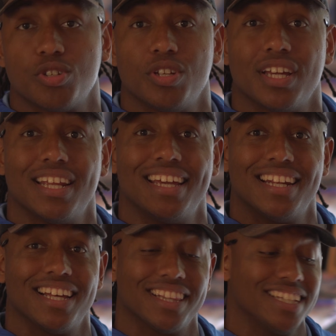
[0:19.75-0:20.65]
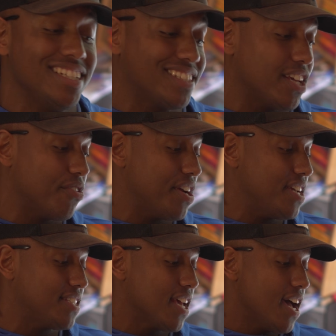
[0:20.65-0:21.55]
shooting it in an elite
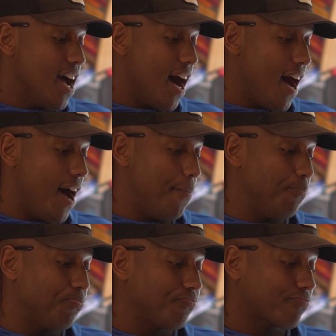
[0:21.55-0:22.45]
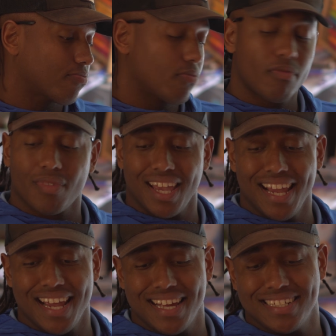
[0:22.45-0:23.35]
series, and
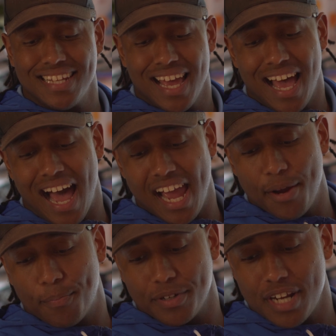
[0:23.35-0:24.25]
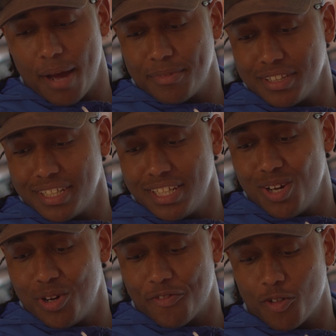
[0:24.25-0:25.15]
I am predominantly
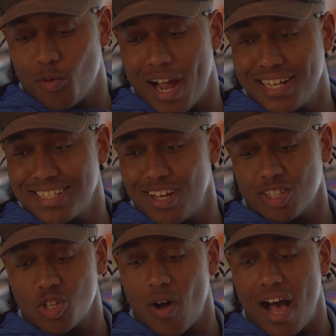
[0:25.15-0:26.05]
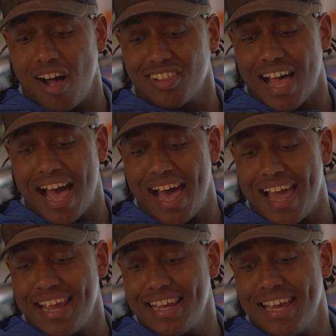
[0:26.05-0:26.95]
going for whitetail. So all
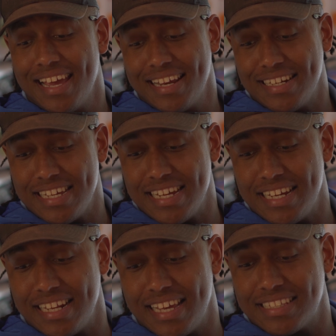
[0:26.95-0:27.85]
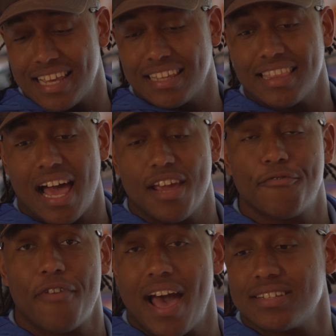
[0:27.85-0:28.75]
I need is a
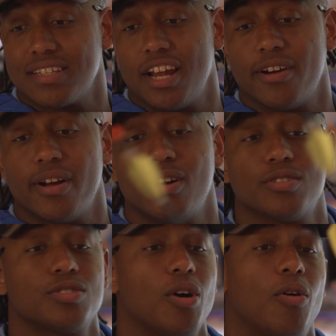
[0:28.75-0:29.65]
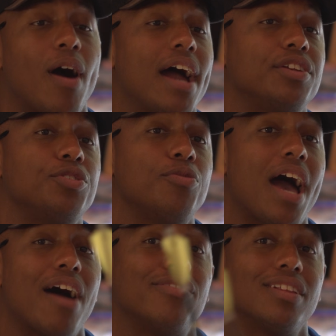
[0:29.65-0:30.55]
light, fast arrow. So I do
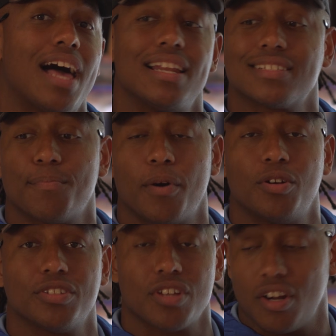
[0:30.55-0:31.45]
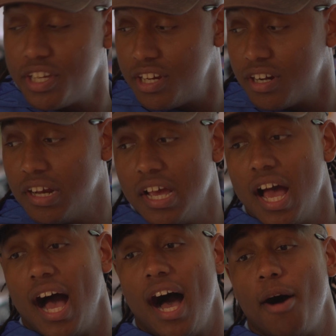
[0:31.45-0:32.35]
have the lightest components on here.
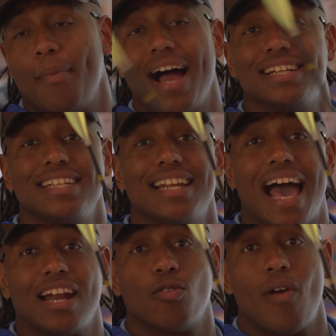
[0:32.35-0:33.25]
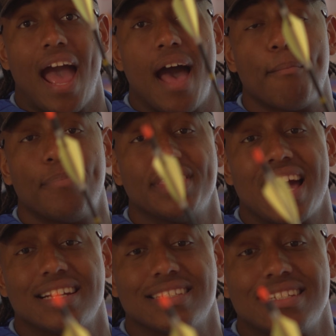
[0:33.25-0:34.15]
I did add a wrap, but
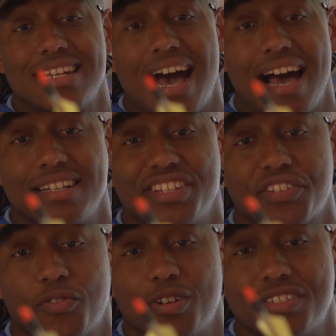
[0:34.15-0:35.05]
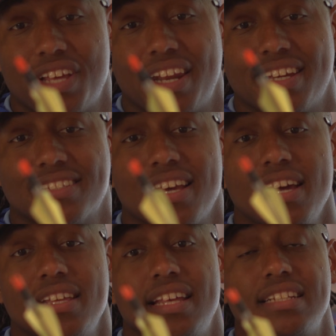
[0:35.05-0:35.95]
that is not just for aesthetics.
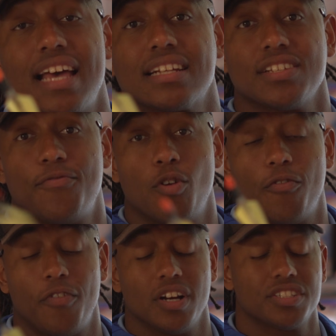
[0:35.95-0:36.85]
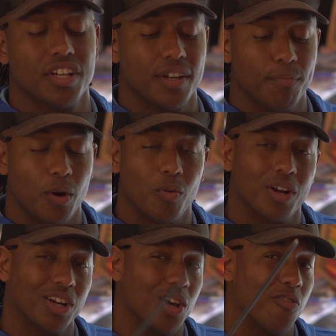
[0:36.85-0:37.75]
That is actually for function, but
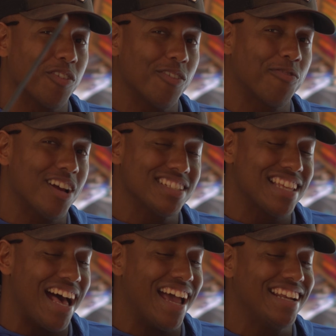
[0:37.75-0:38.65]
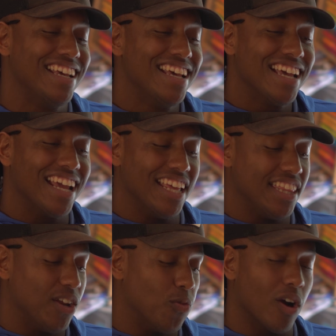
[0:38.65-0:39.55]
we're gonna go from the front side
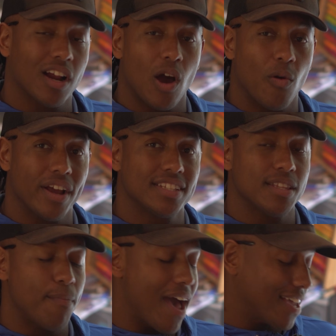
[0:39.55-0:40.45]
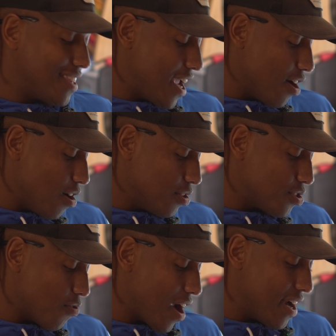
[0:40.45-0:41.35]
and then work our way to the back of the arrow.
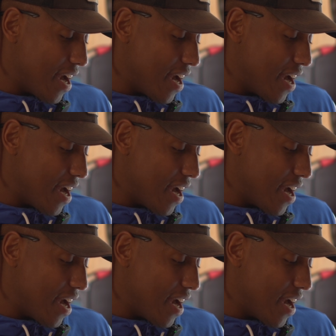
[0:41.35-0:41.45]
So right